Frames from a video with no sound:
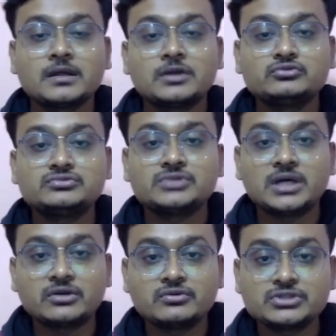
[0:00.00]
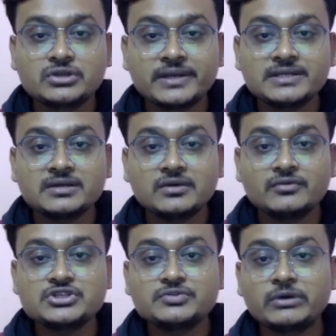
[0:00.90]
208.
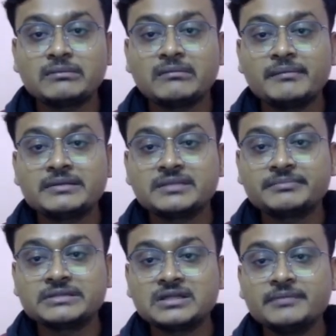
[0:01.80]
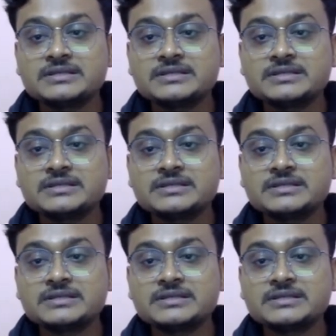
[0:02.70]
Which poem of Amrita Pritam